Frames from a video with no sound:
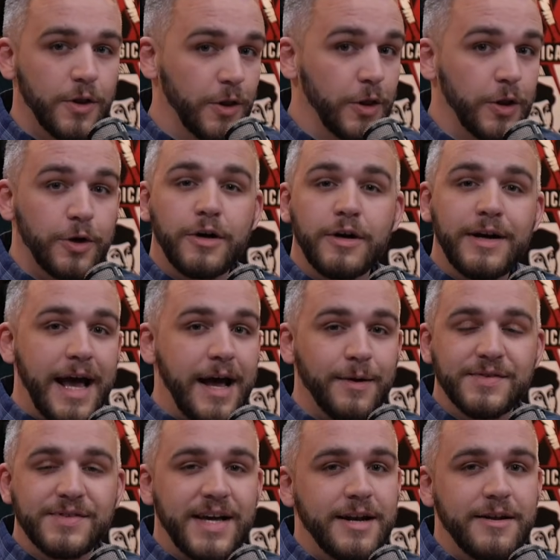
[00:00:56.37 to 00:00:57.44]
learn
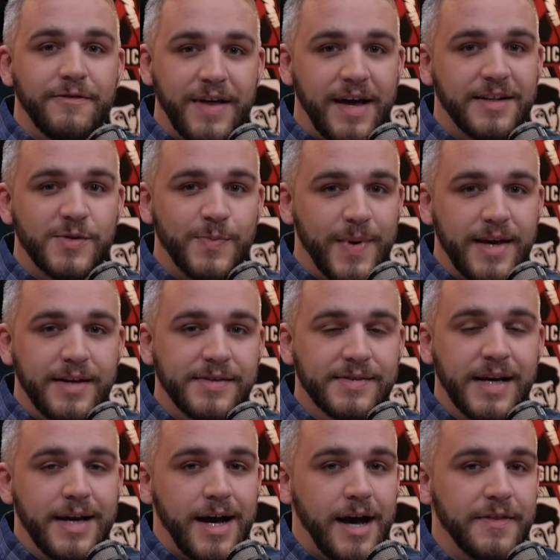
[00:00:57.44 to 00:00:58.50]
outside of that space,
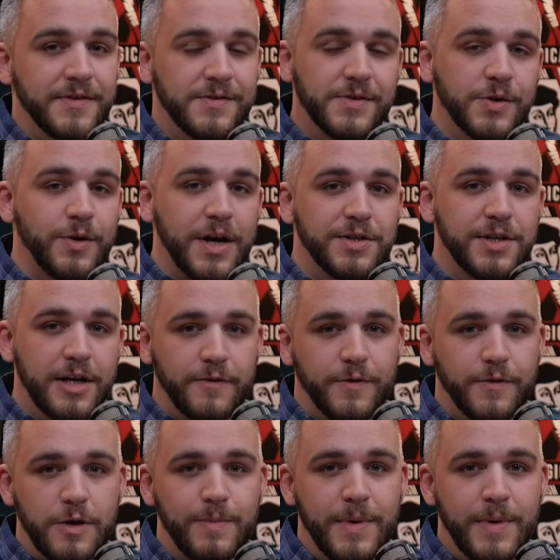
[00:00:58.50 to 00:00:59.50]
Uh, this is a great channel for you.